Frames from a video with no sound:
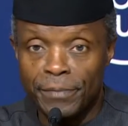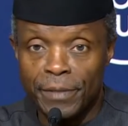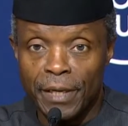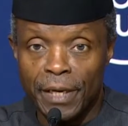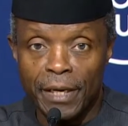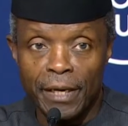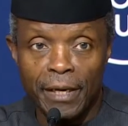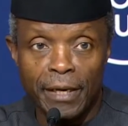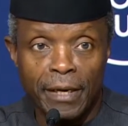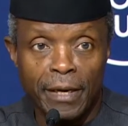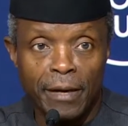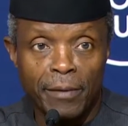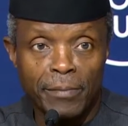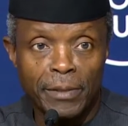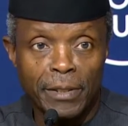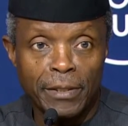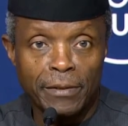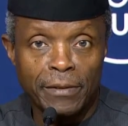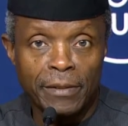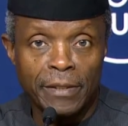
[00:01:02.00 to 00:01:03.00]
uh,
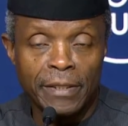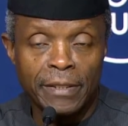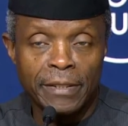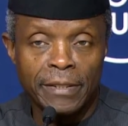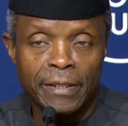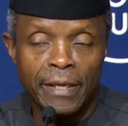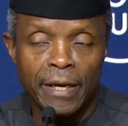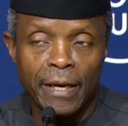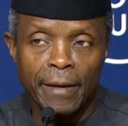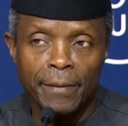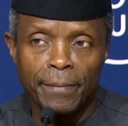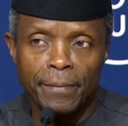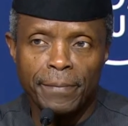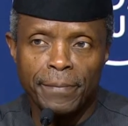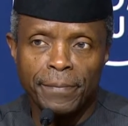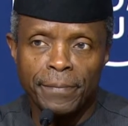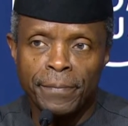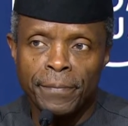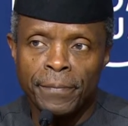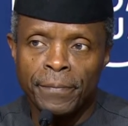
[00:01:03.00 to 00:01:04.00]
coming to this.
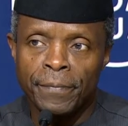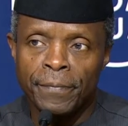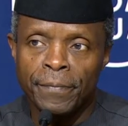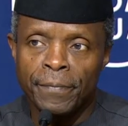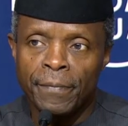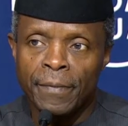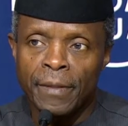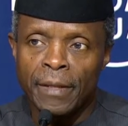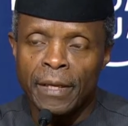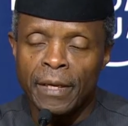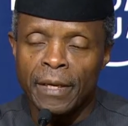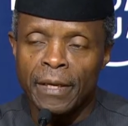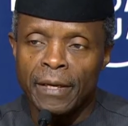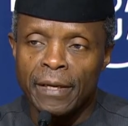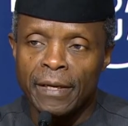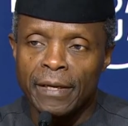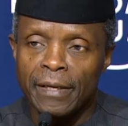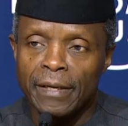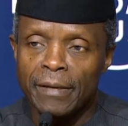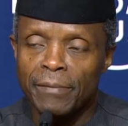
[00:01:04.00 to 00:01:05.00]
Um,
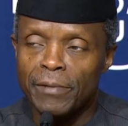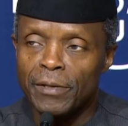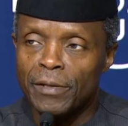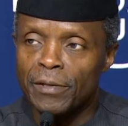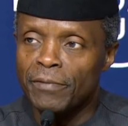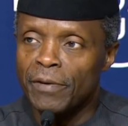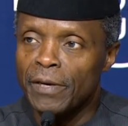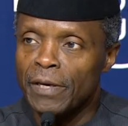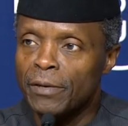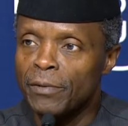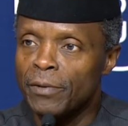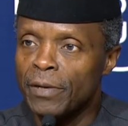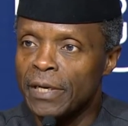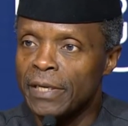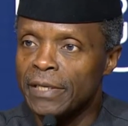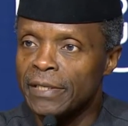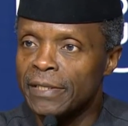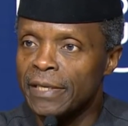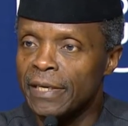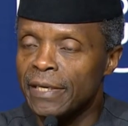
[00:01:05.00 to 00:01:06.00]
let me just very
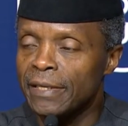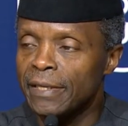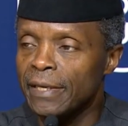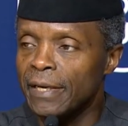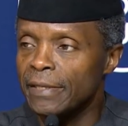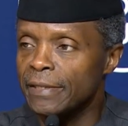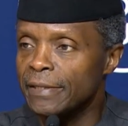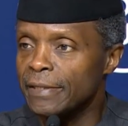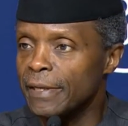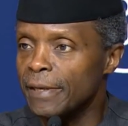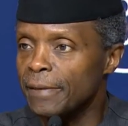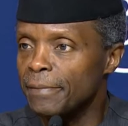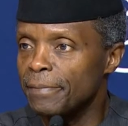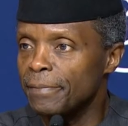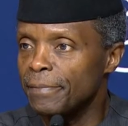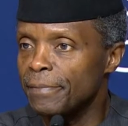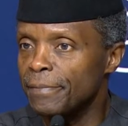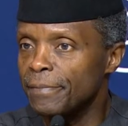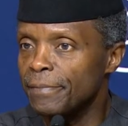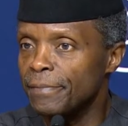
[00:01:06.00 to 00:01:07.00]
quickly say that
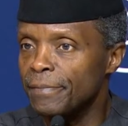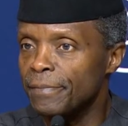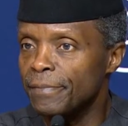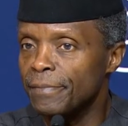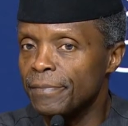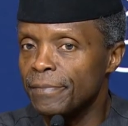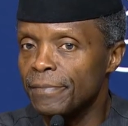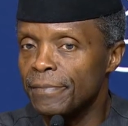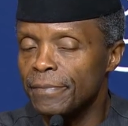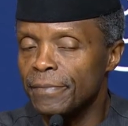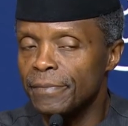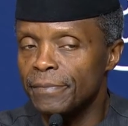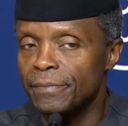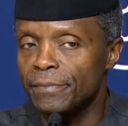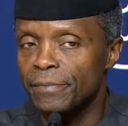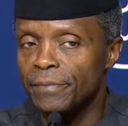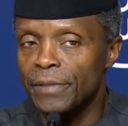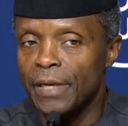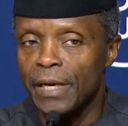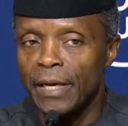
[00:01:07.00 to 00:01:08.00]
um,
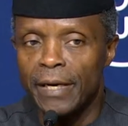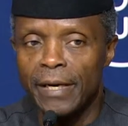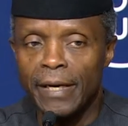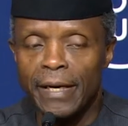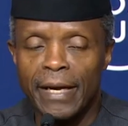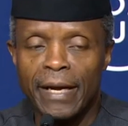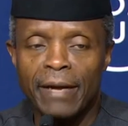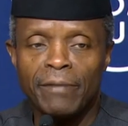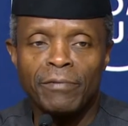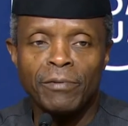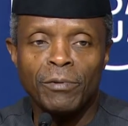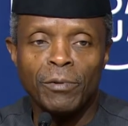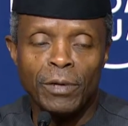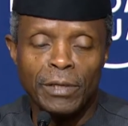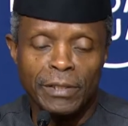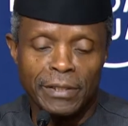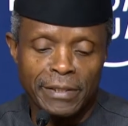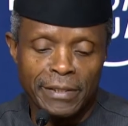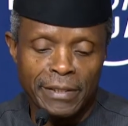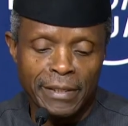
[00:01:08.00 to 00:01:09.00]
uh,
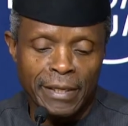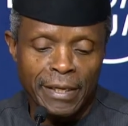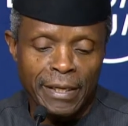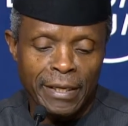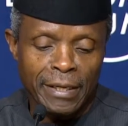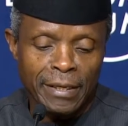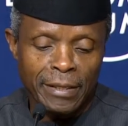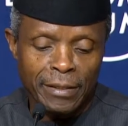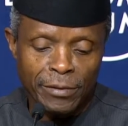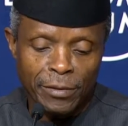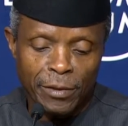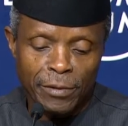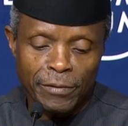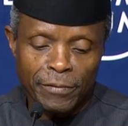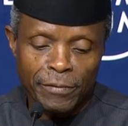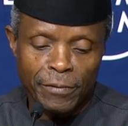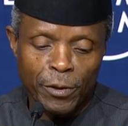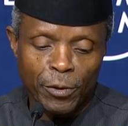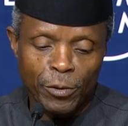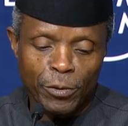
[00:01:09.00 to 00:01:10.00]
everyone sort
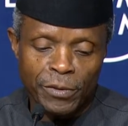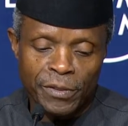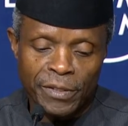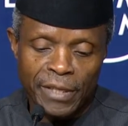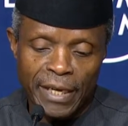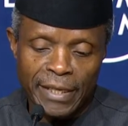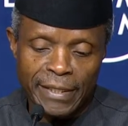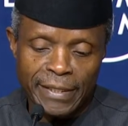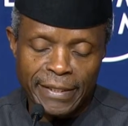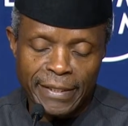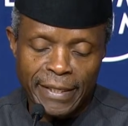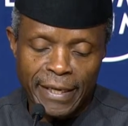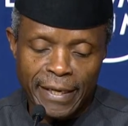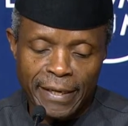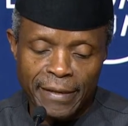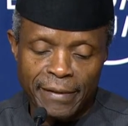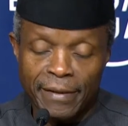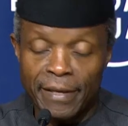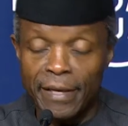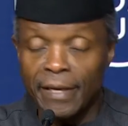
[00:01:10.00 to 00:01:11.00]
of knows that
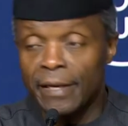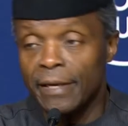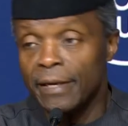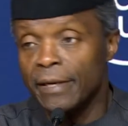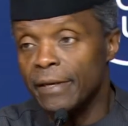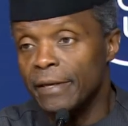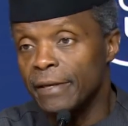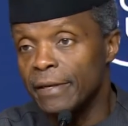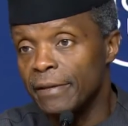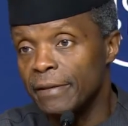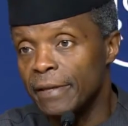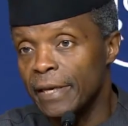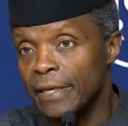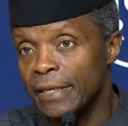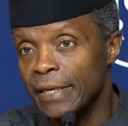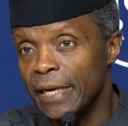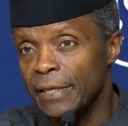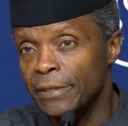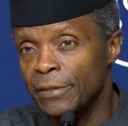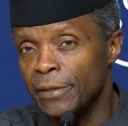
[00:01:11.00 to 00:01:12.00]
uh, the that
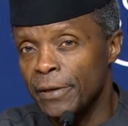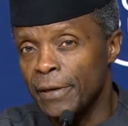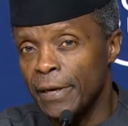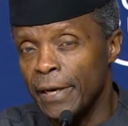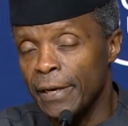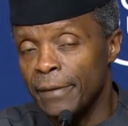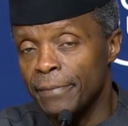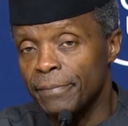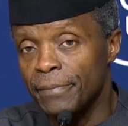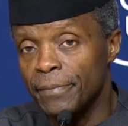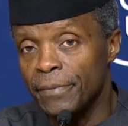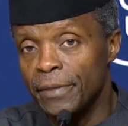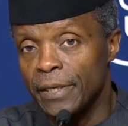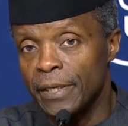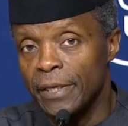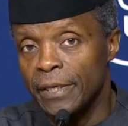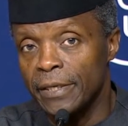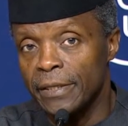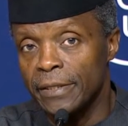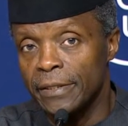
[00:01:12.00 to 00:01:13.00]
Nigeria
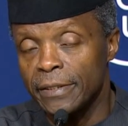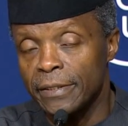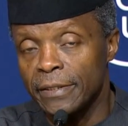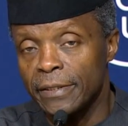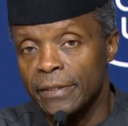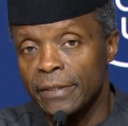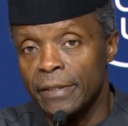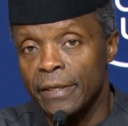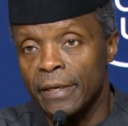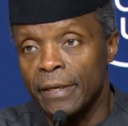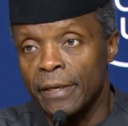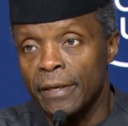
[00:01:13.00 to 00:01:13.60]
is,